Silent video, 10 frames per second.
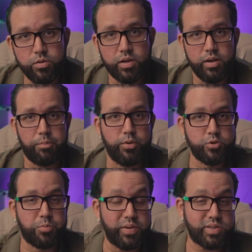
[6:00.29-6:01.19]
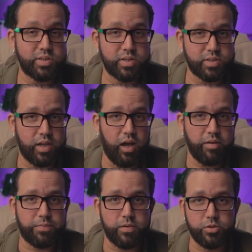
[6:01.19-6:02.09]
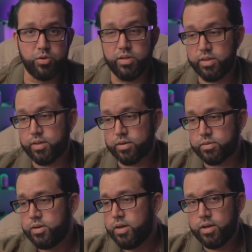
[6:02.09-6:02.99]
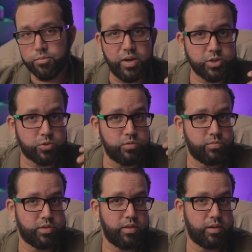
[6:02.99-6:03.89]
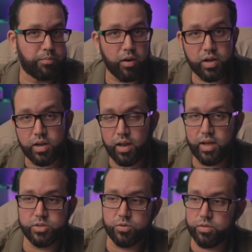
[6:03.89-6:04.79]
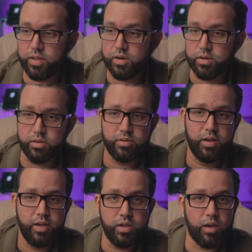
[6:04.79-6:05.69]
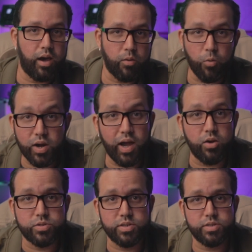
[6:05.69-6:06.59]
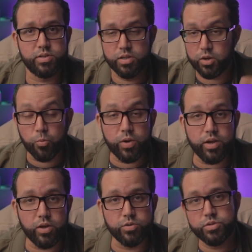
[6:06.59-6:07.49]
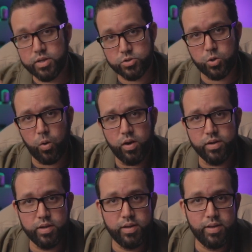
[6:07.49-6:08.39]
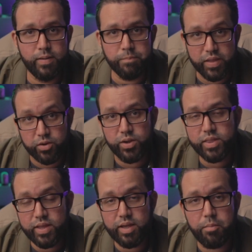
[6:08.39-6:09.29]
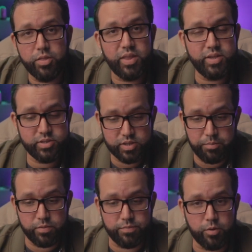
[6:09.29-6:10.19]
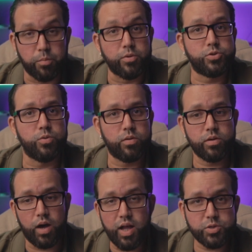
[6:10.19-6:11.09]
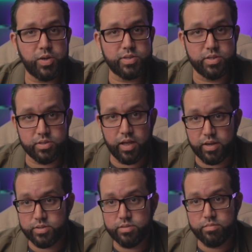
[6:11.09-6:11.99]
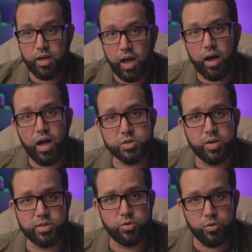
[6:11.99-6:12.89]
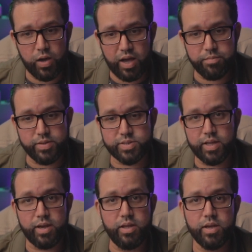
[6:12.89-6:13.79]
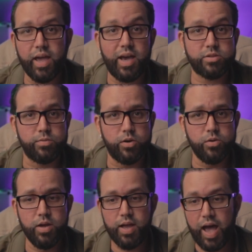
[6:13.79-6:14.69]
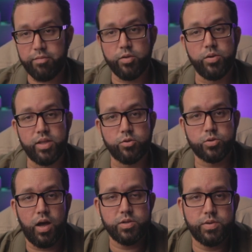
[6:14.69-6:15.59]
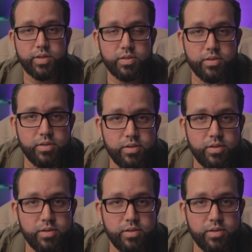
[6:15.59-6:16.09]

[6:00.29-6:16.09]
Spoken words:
You can approach businesses and offer to clean their restrooms and their parking lots or their warehouses, their windows, and so on. The great thing about these type of commercial contracts is that it's a contract, so you have a steady cash flow after you get those contracts.